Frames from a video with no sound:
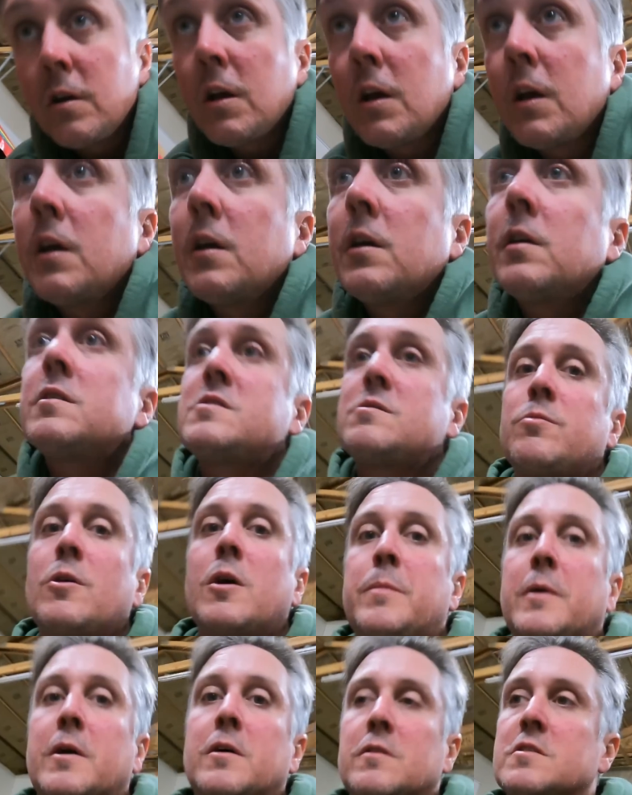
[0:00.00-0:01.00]
and
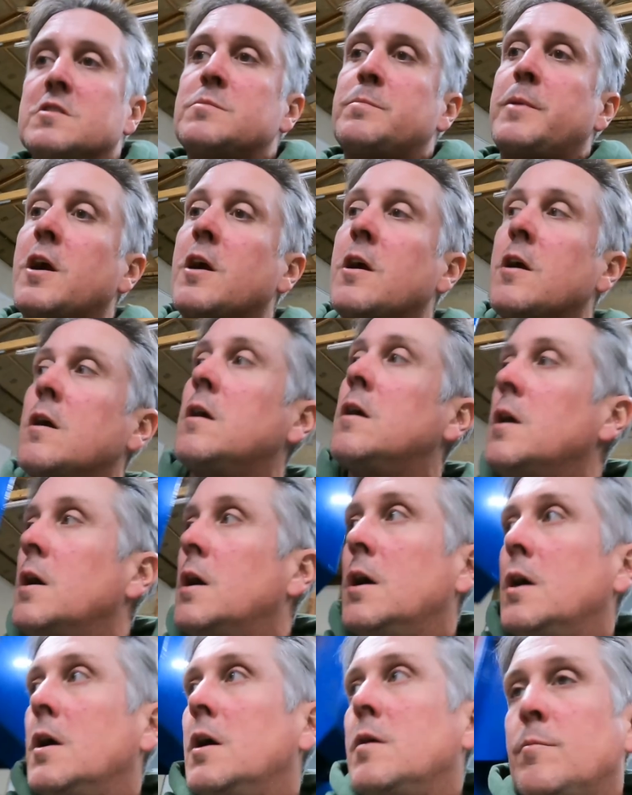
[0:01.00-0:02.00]
swap out the spare,
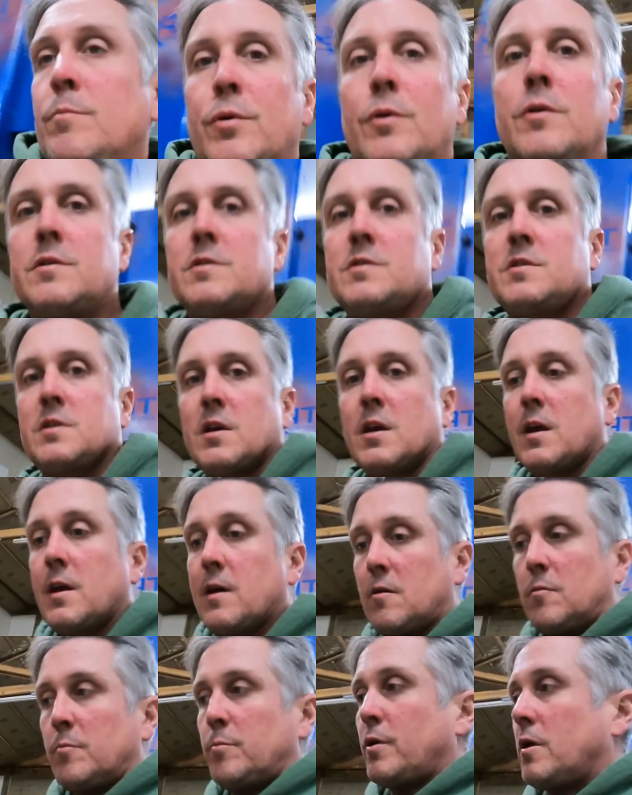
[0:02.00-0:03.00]
pull this thing
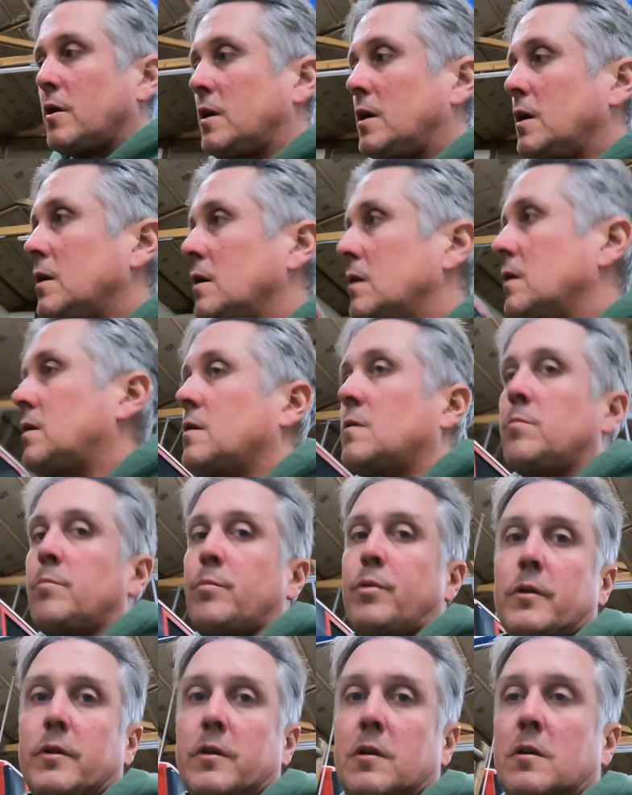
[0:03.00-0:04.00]
out and park it,
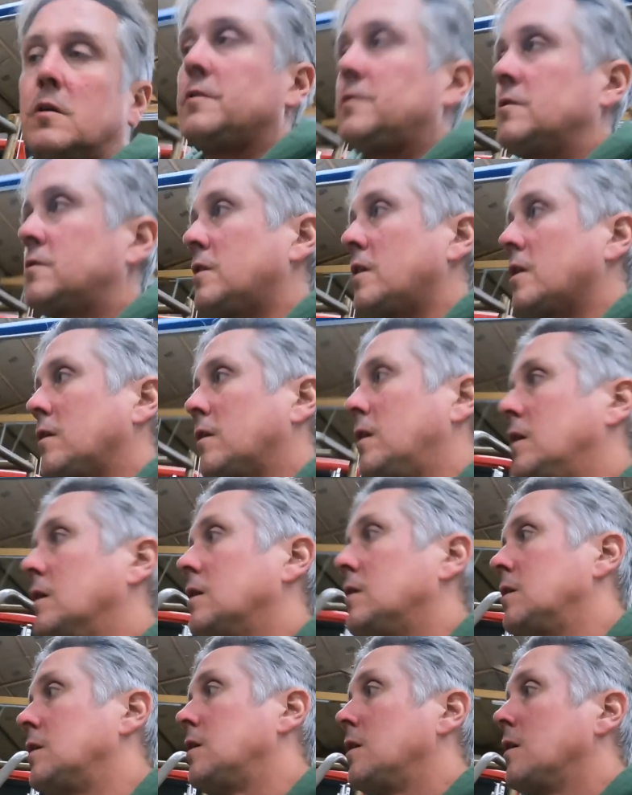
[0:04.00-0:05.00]
pull the old truck
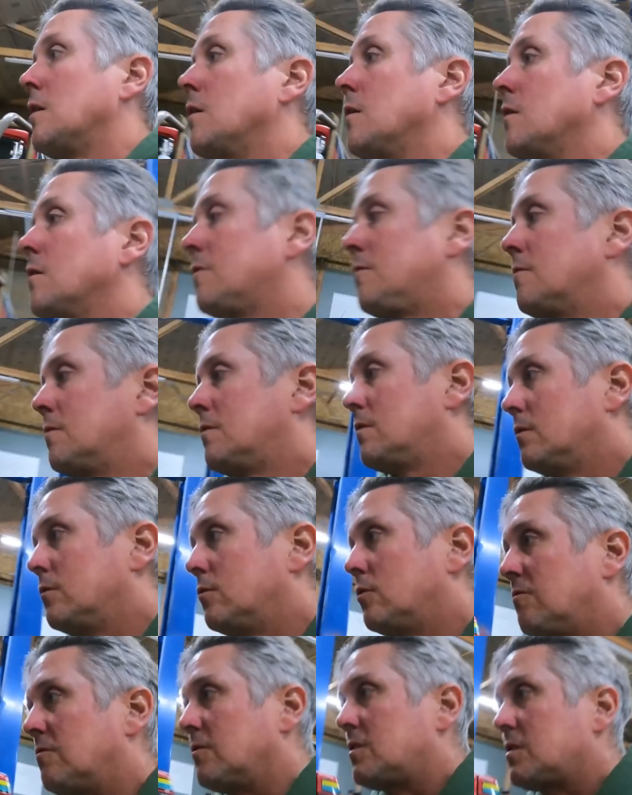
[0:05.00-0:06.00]
in here,
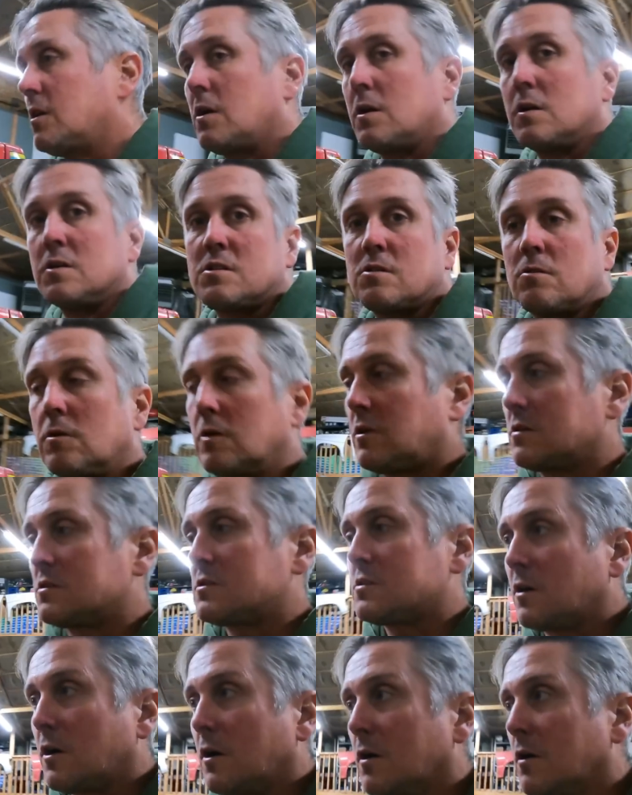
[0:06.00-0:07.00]
Louis Vuitton, so we can
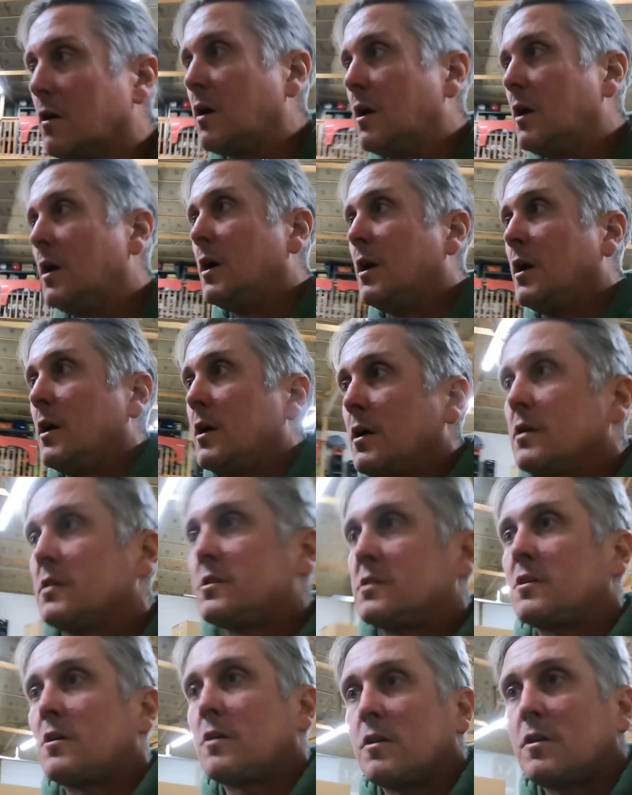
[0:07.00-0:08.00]
start,
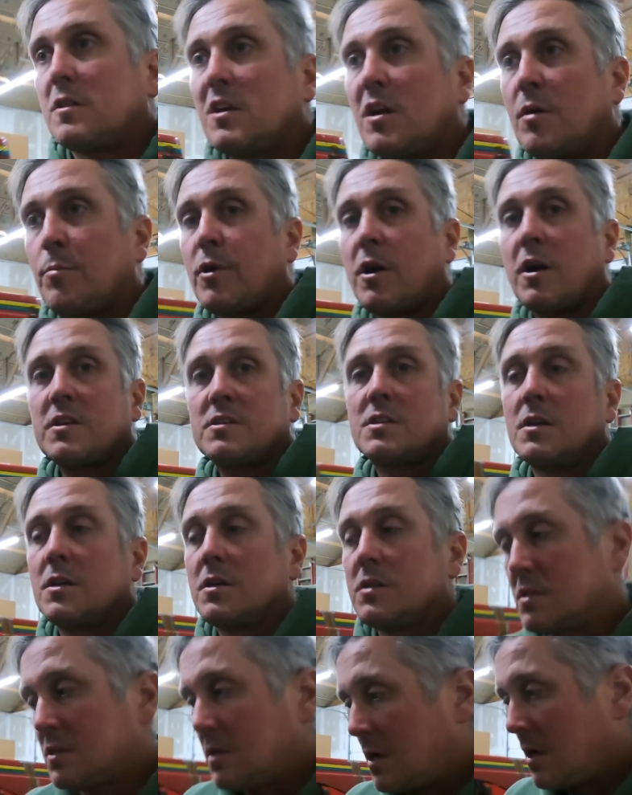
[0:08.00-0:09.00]
start on that
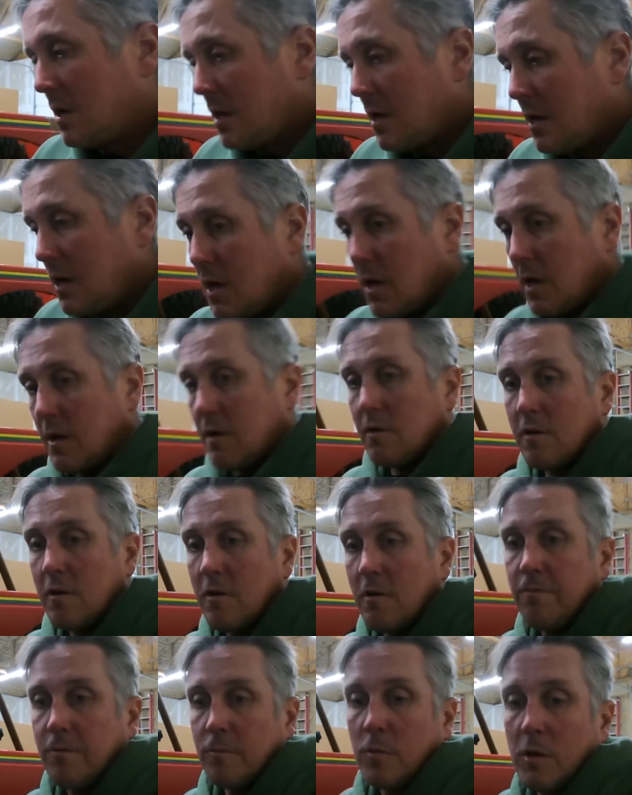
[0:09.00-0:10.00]
process. I don't
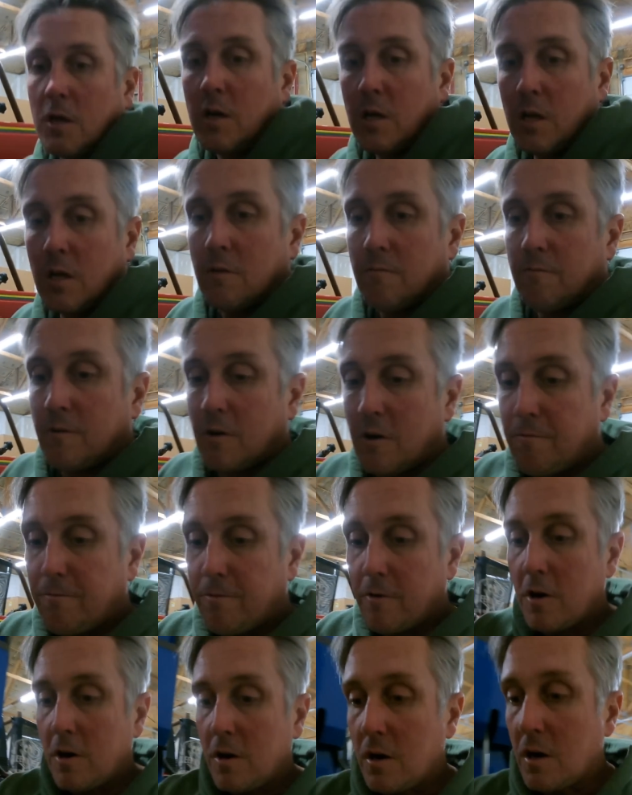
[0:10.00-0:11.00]
know if I'm gonna get very
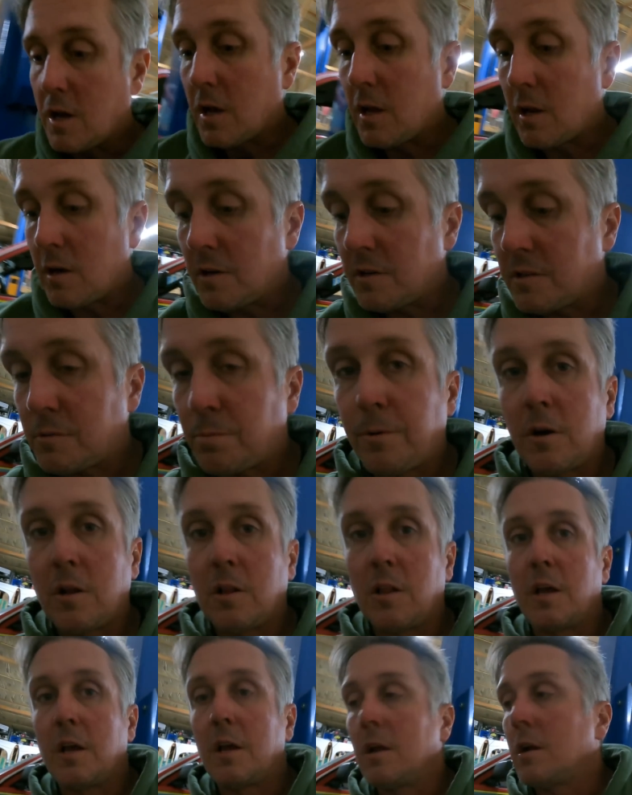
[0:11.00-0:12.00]
far tonight. It's pretty
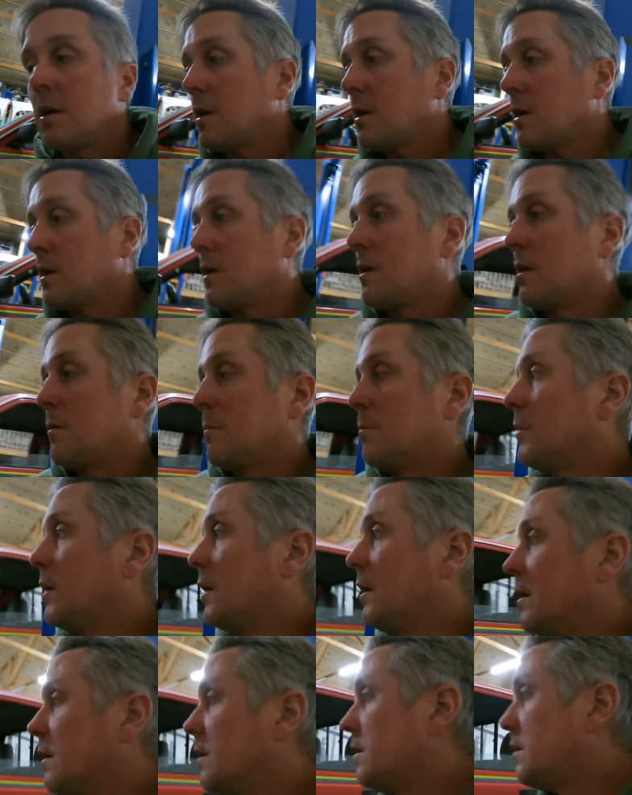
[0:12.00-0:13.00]
late and I'm,
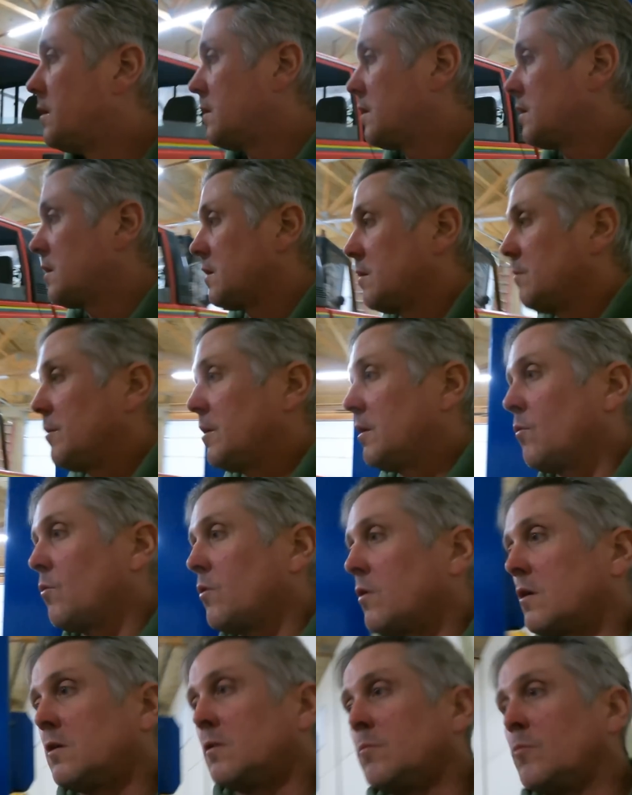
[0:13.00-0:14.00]
uh, I gotta be at
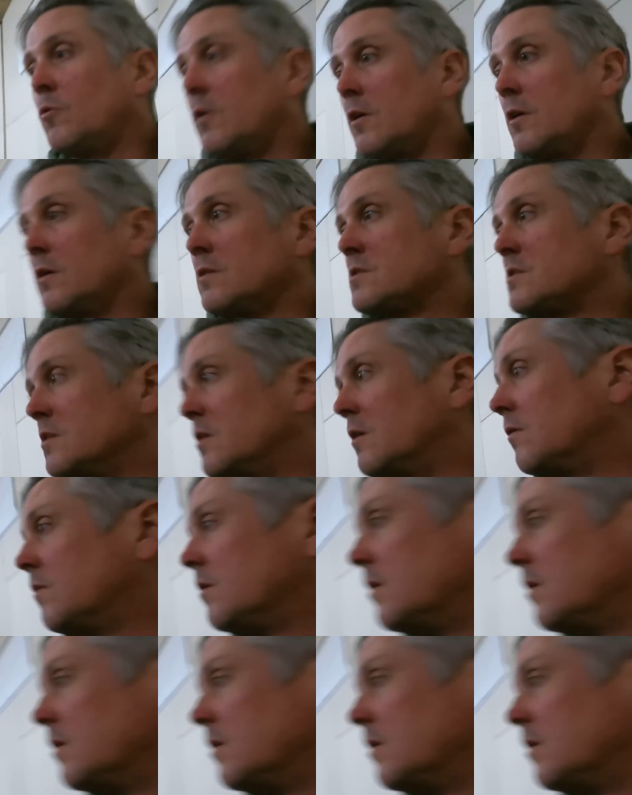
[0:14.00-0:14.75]
work in the morning, so